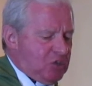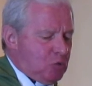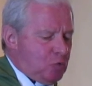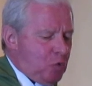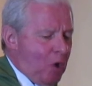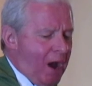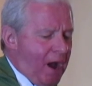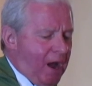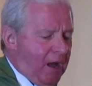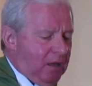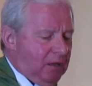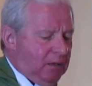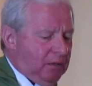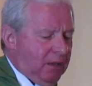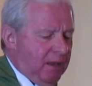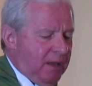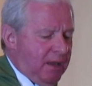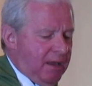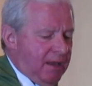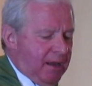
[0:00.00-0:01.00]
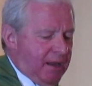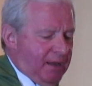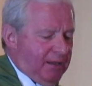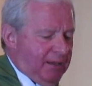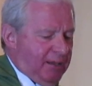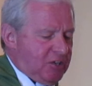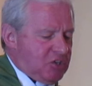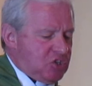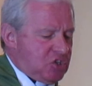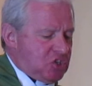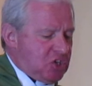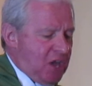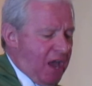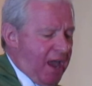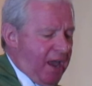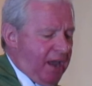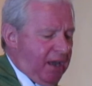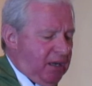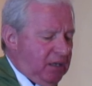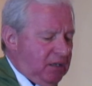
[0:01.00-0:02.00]
dwell in its
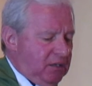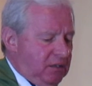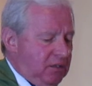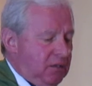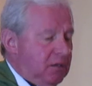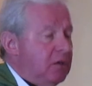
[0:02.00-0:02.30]
shade."